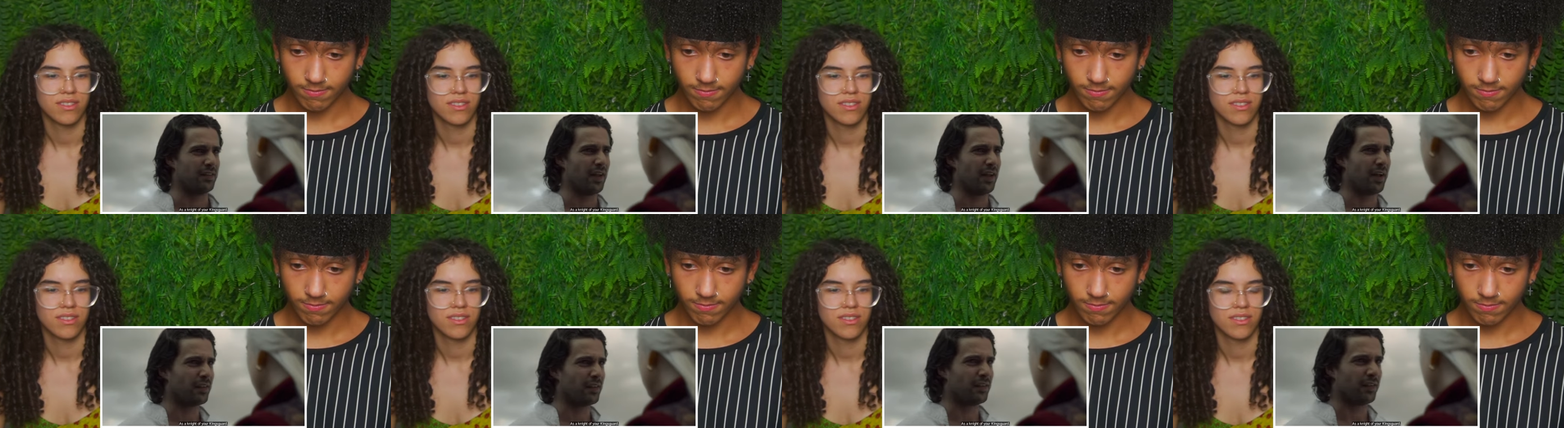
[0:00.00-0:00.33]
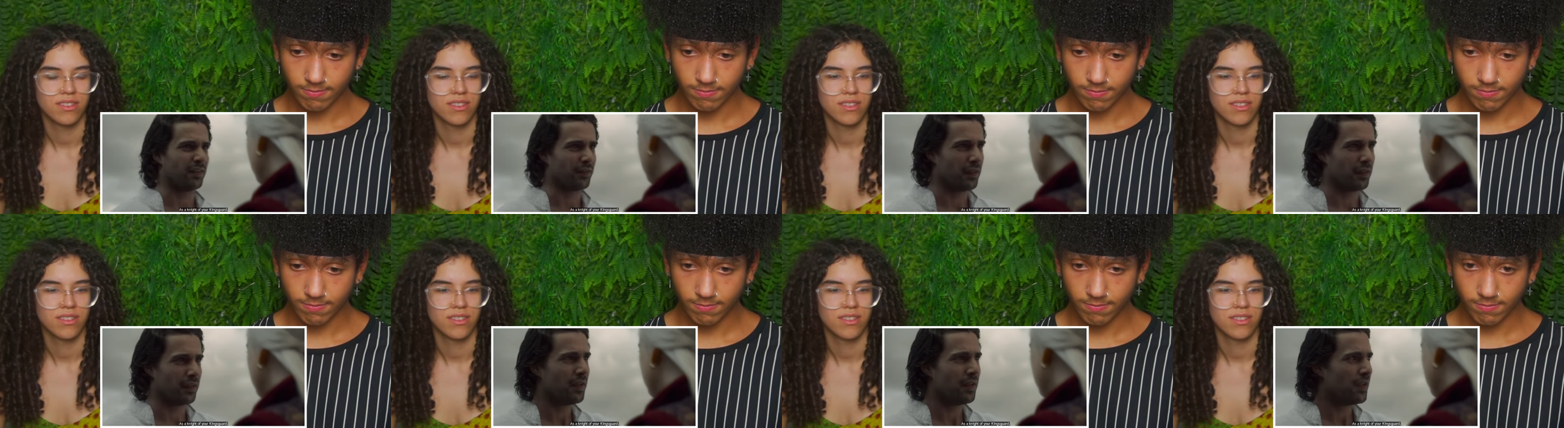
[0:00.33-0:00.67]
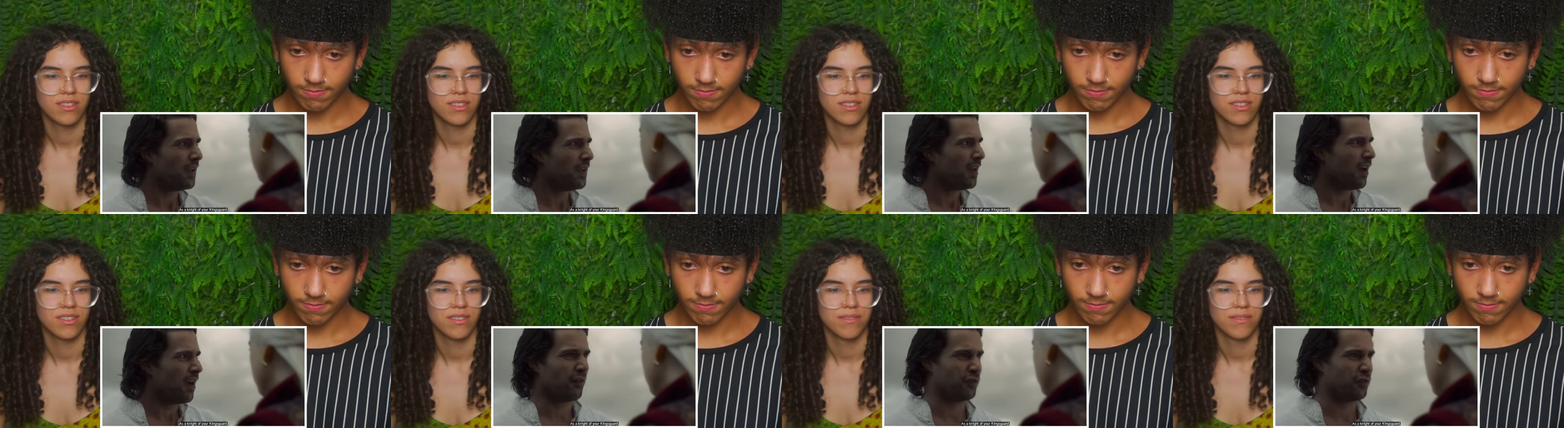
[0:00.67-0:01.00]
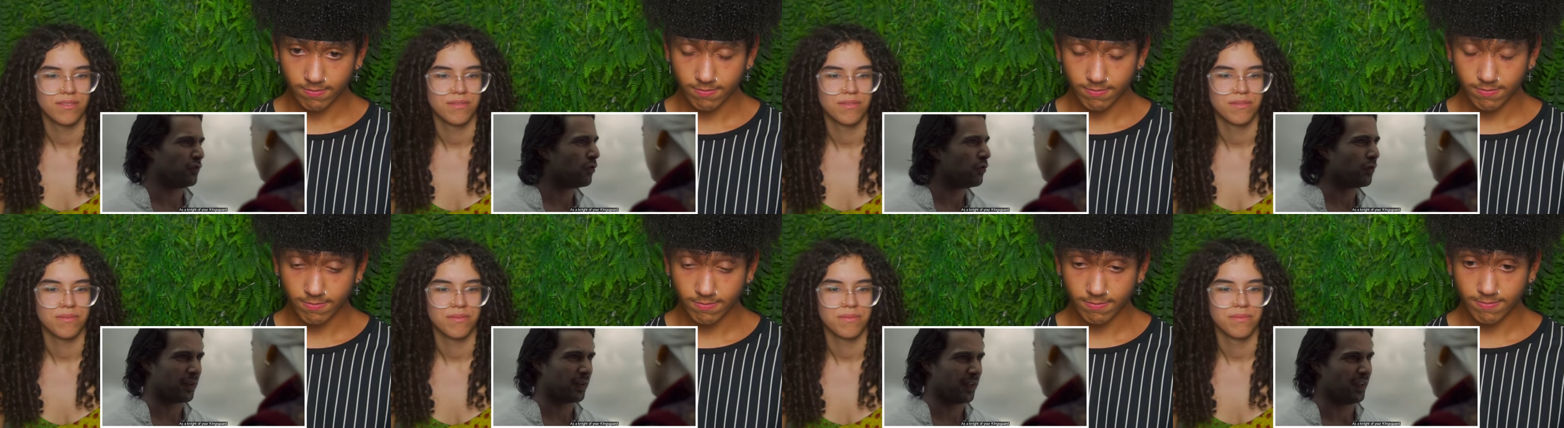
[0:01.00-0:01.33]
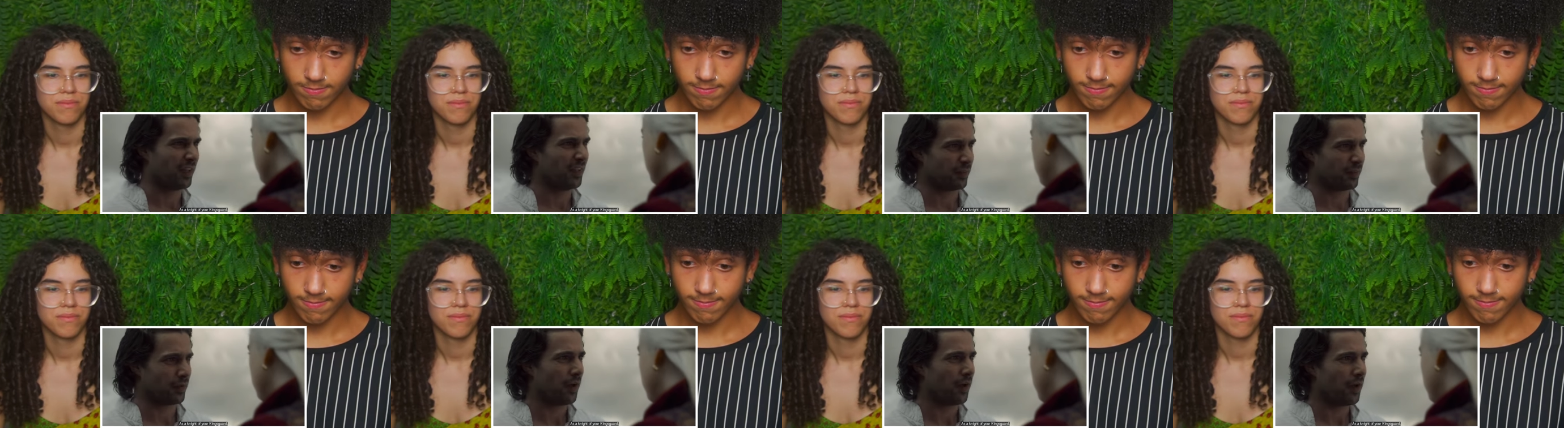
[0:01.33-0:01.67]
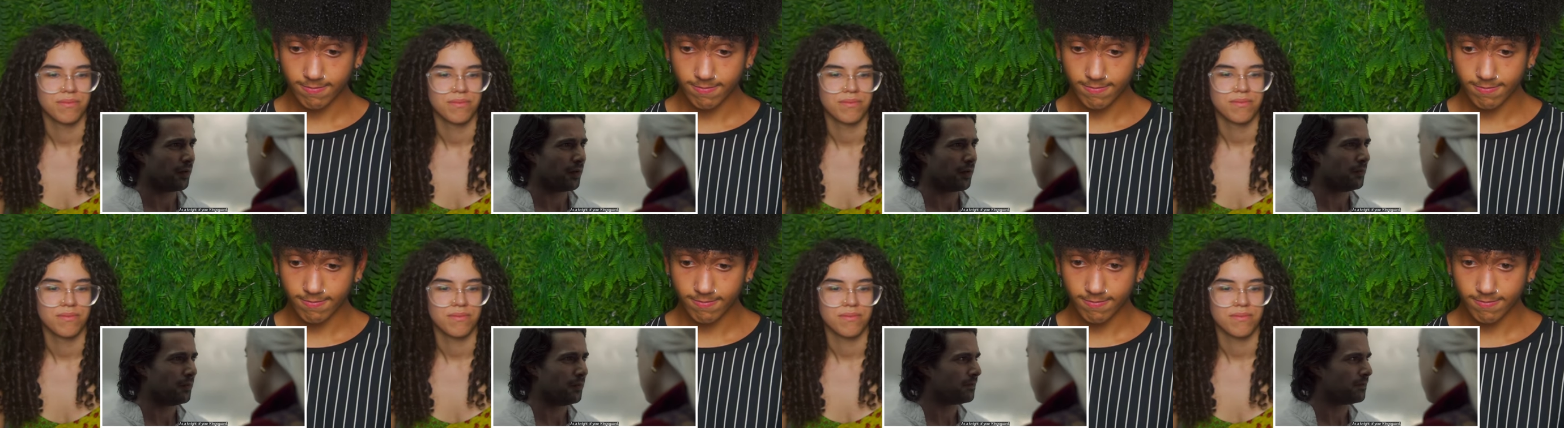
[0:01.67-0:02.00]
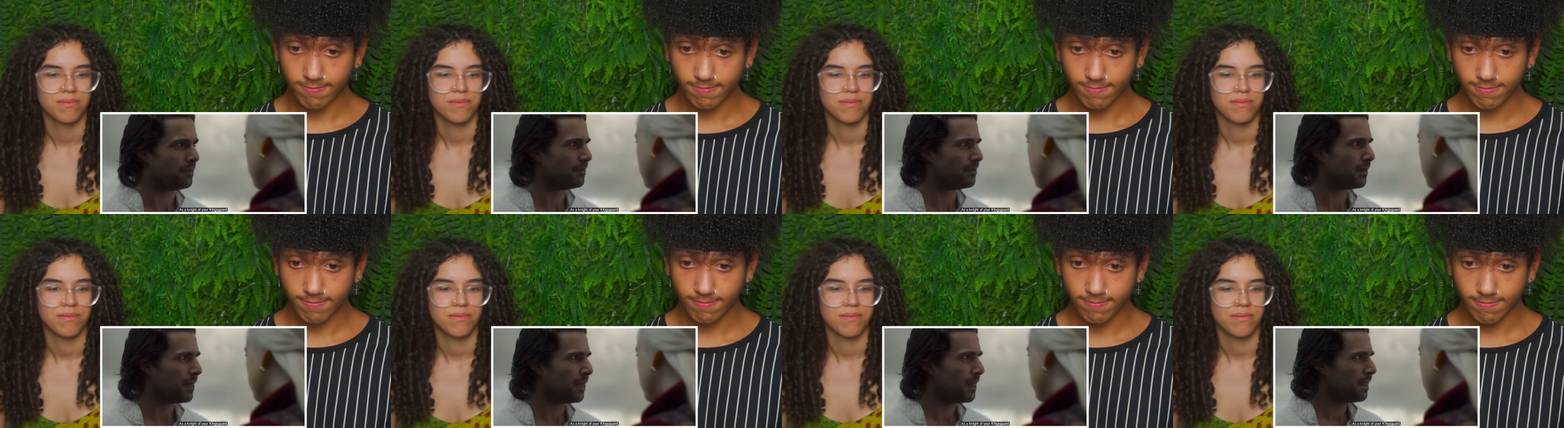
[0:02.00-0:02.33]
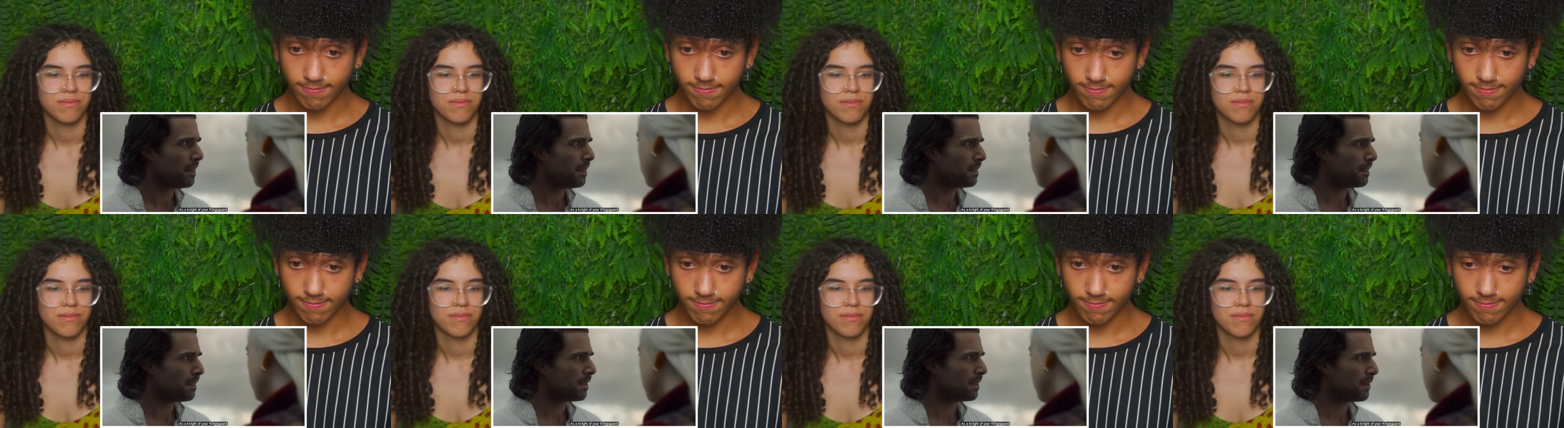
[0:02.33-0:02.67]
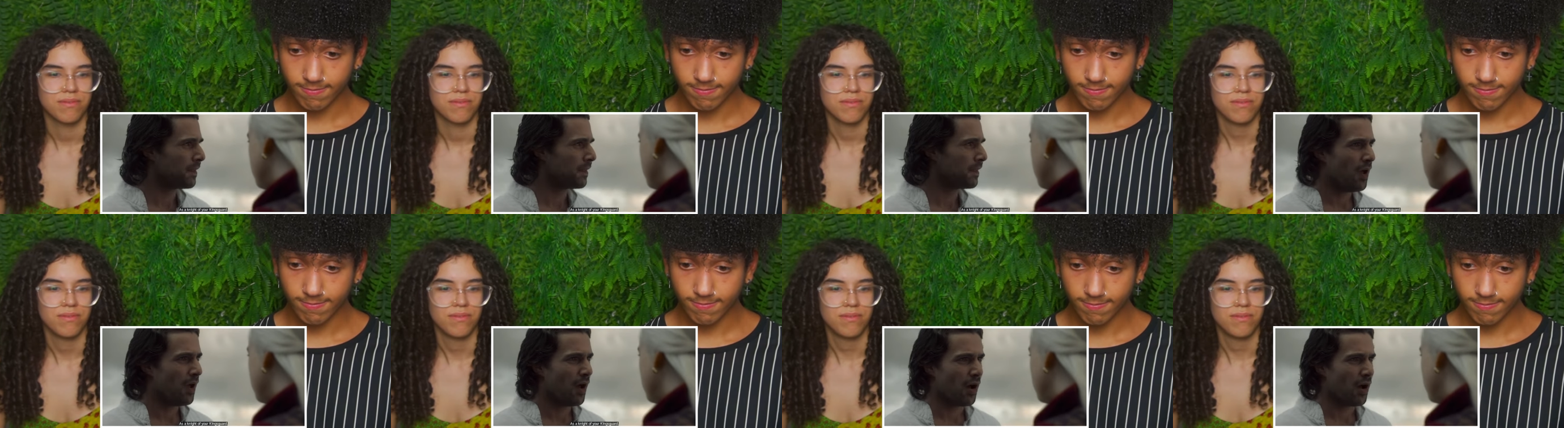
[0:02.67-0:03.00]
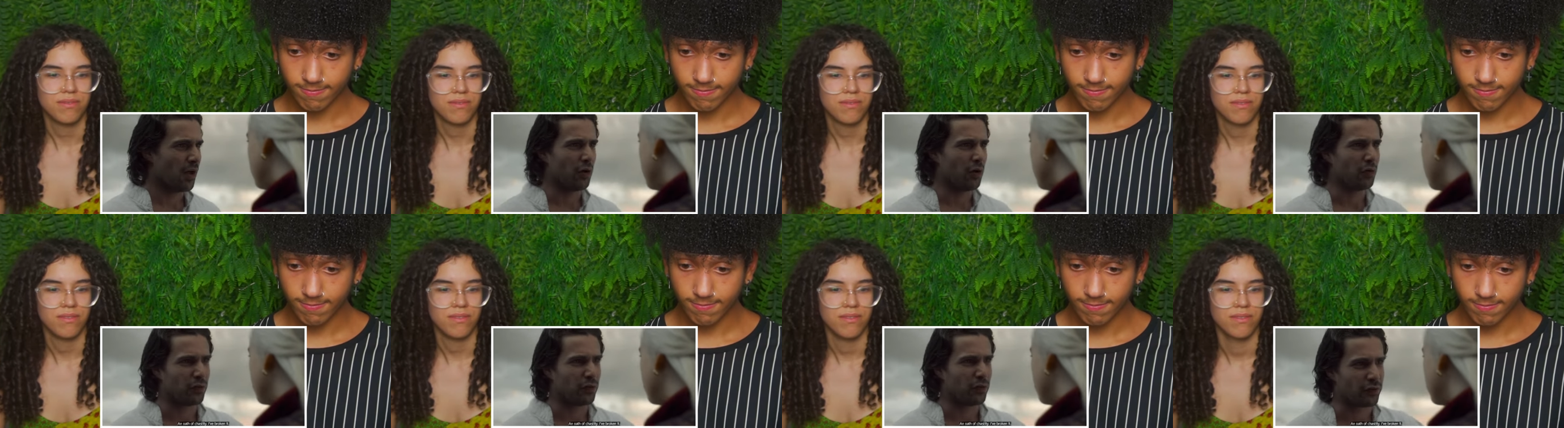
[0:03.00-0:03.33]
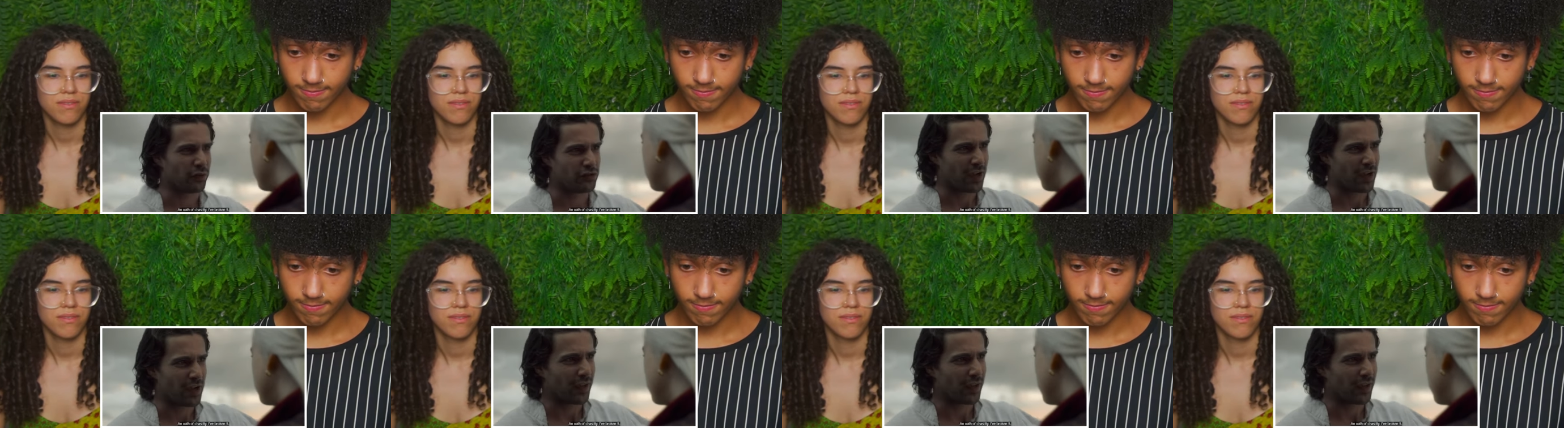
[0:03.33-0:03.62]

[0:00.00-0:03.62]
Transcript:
Speaker 1: as a knight of your king's guard, an oath of